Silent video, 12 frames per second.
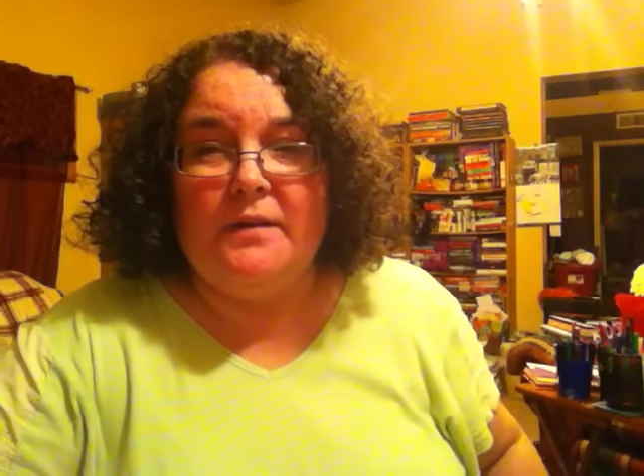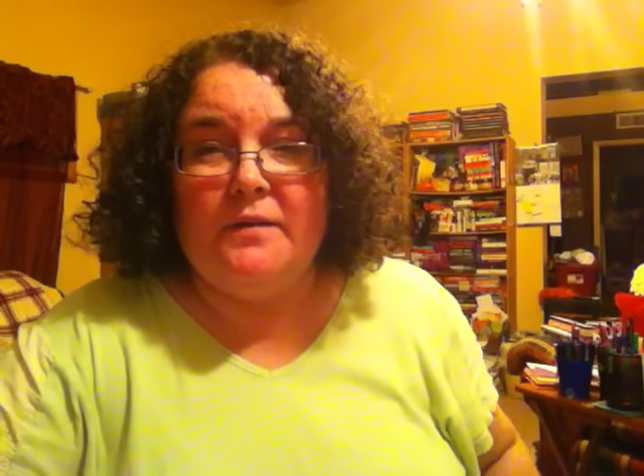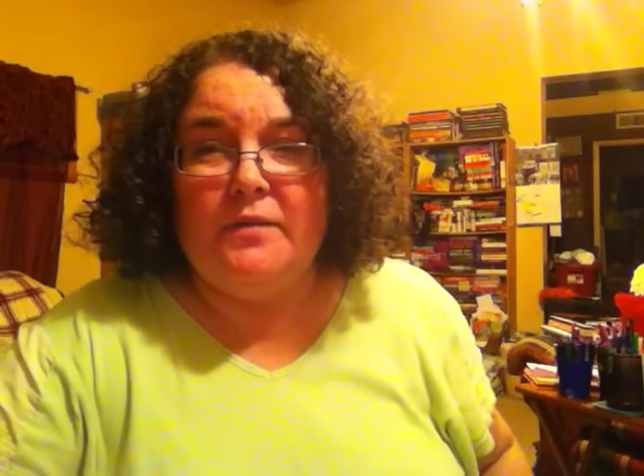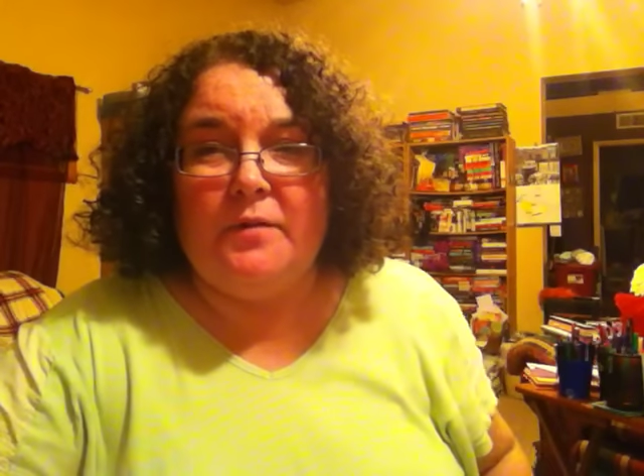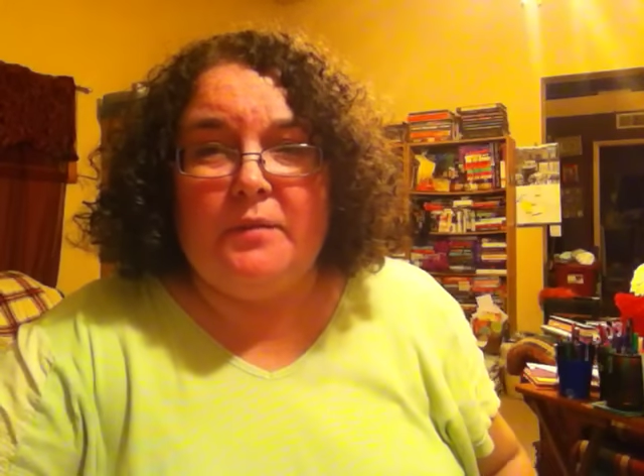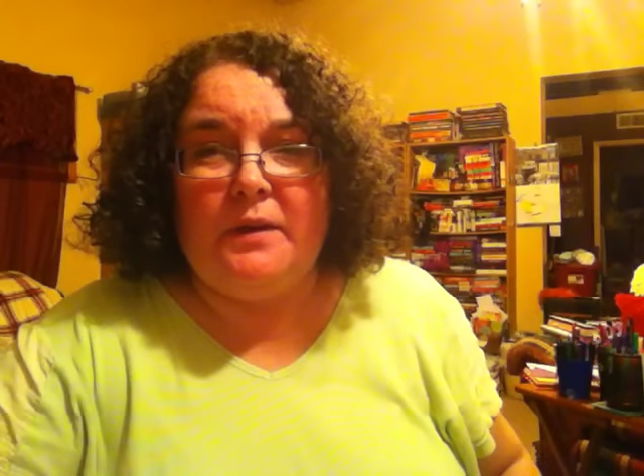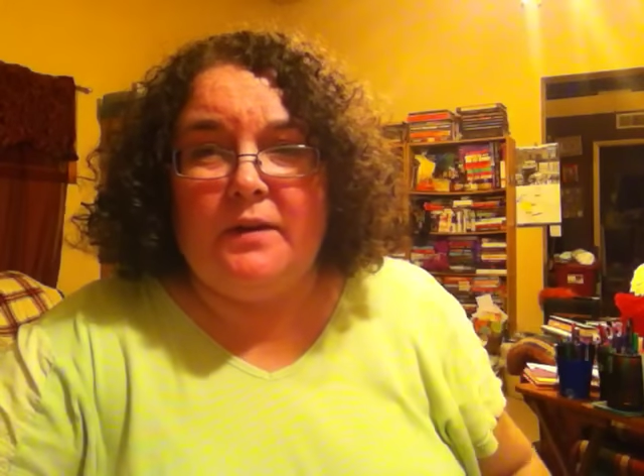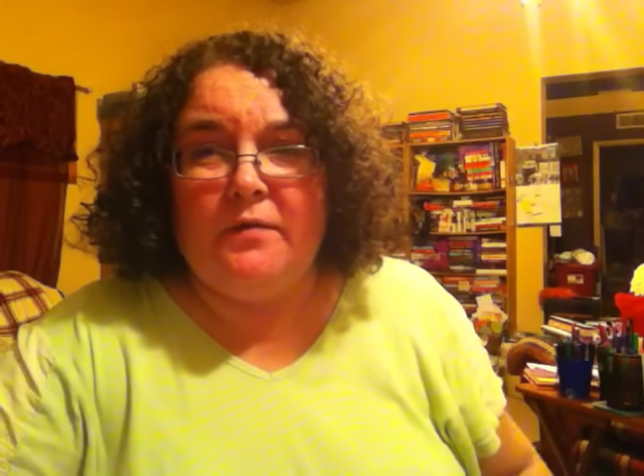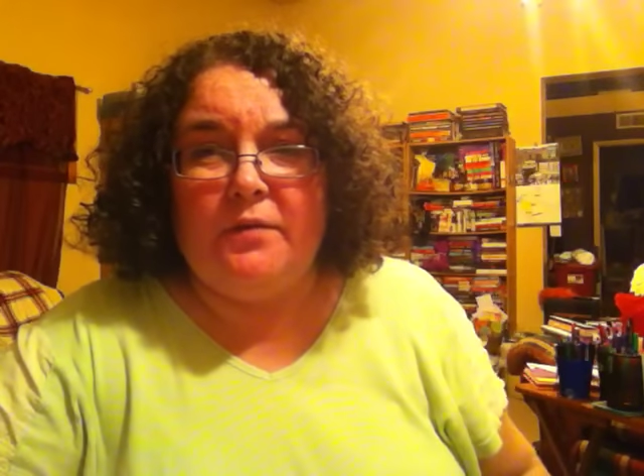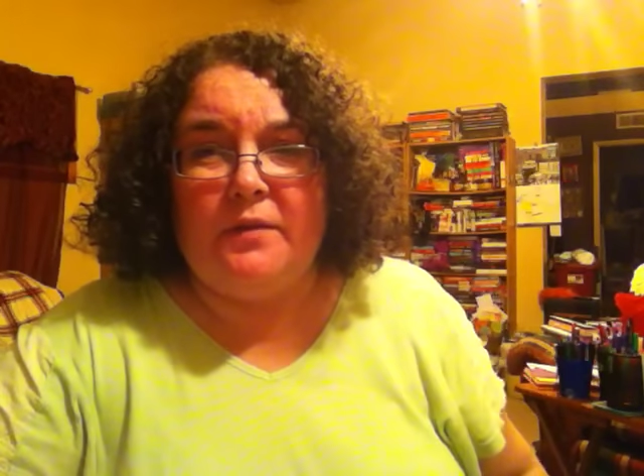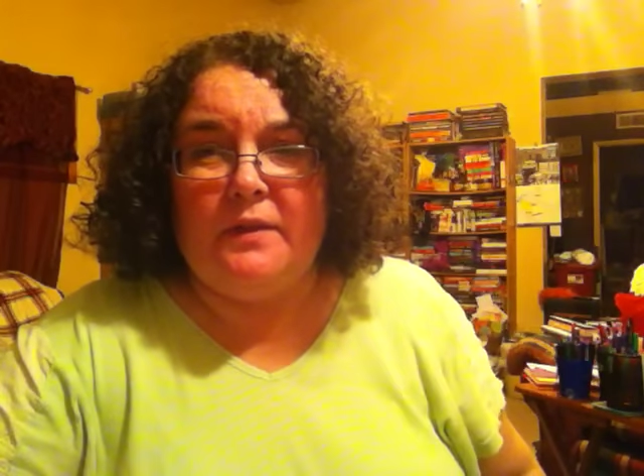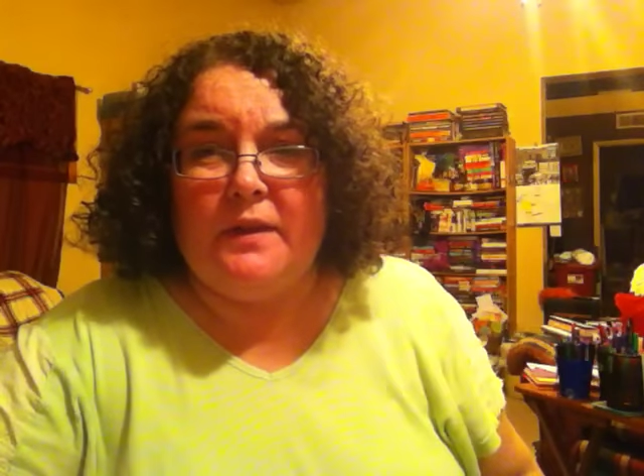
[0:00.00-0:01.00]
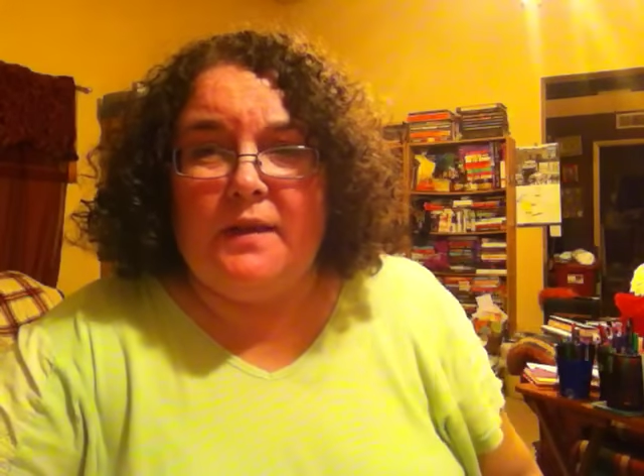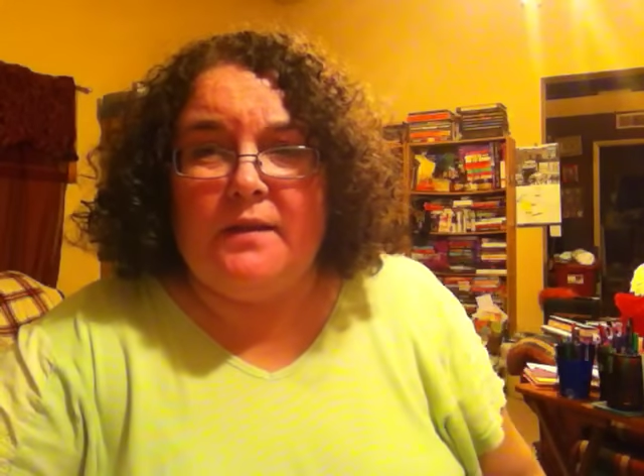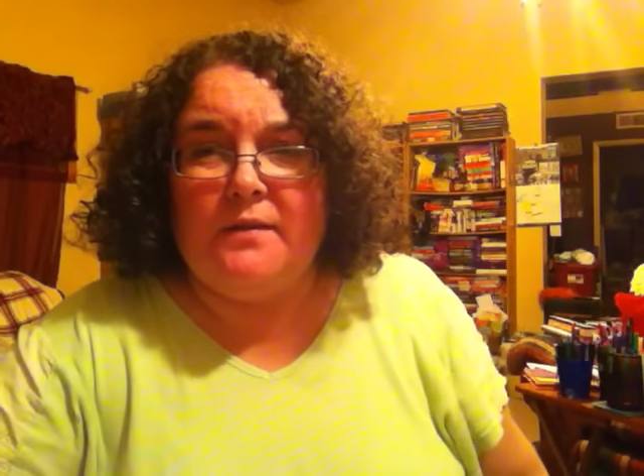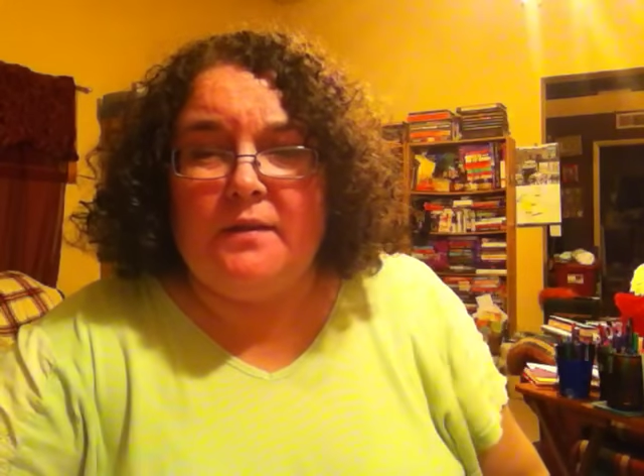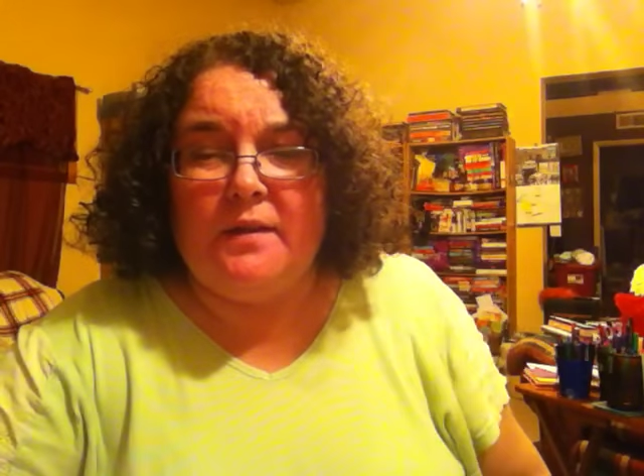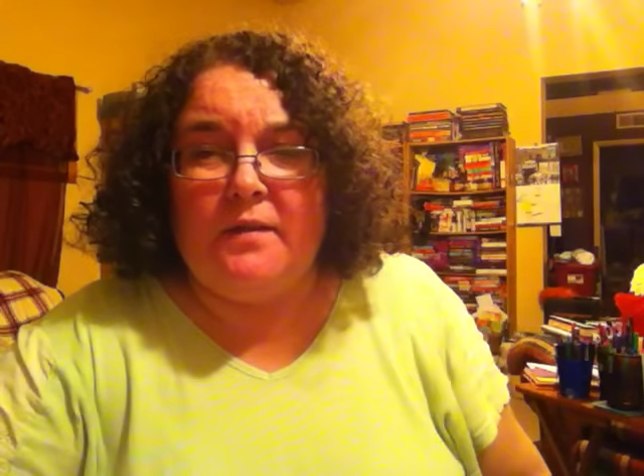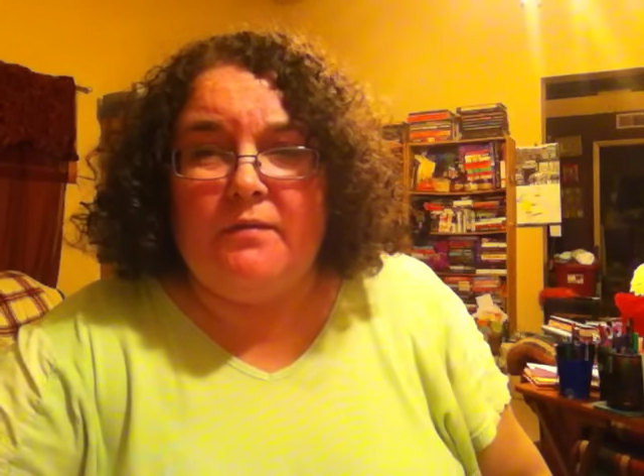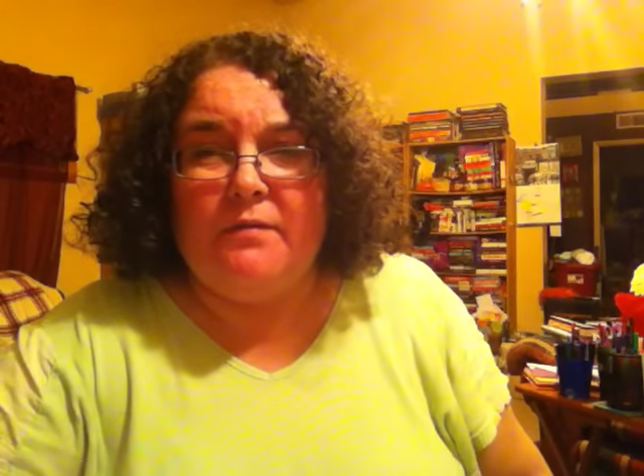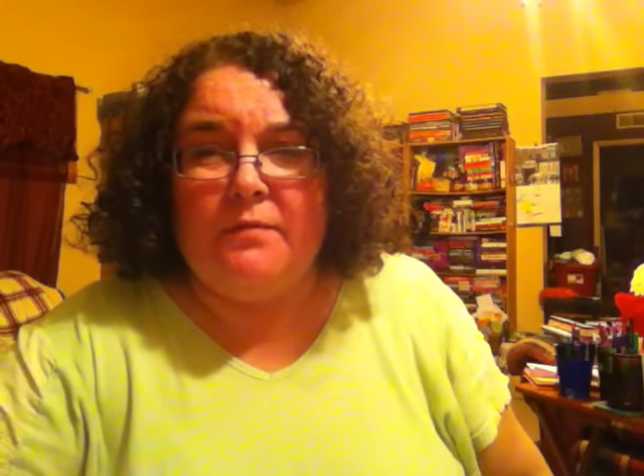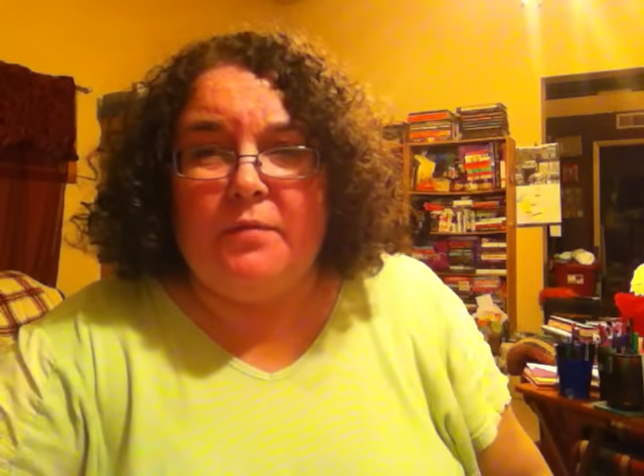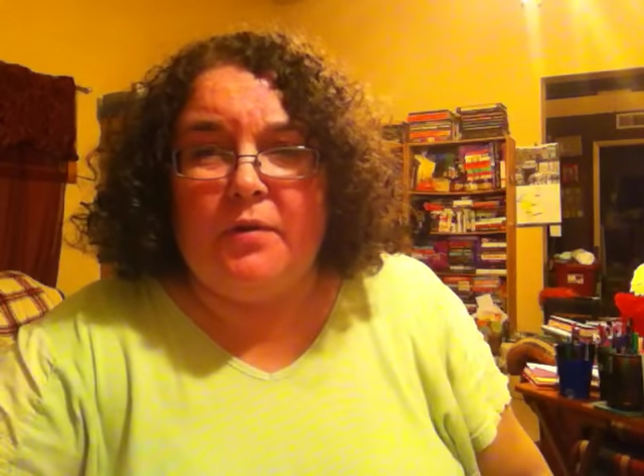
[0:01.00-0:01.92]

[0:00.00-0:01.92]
so many different things that I've